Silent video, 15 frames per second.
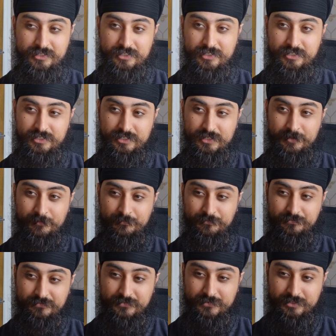
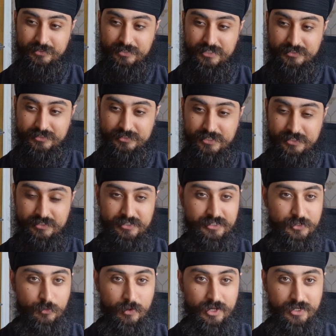let's conduct an
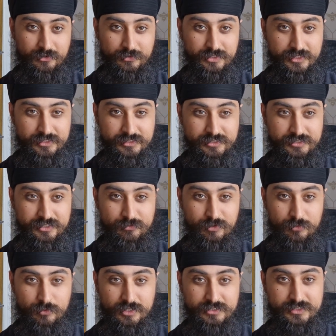inquiry to see,
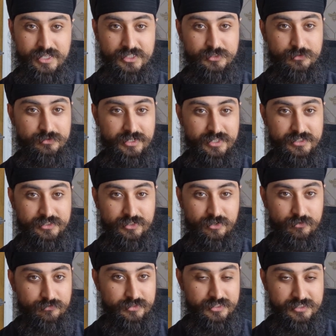well, what is the actual nature
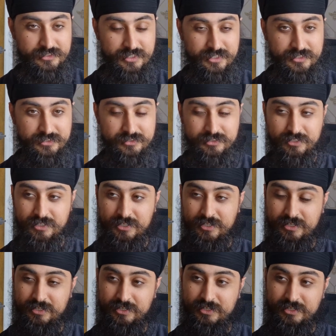of these things?
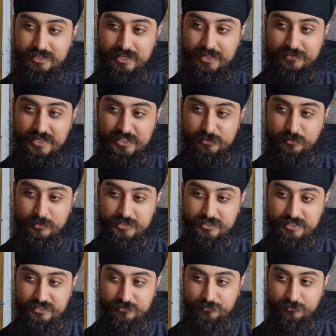And that's when we
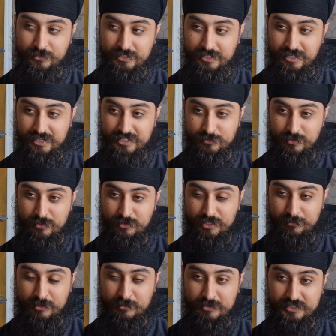start to realize, well, okay,
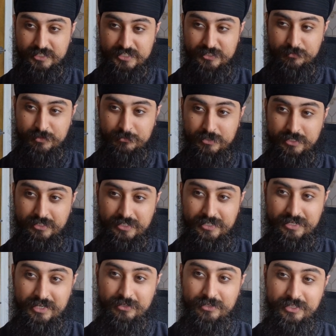maybe it gets a bit murky
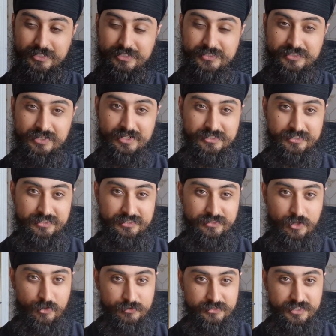now. Like, is there actually this
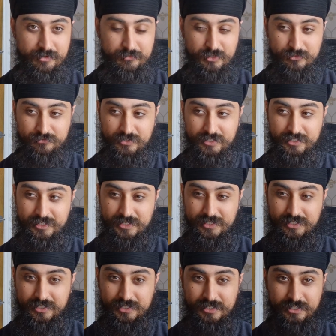concept of a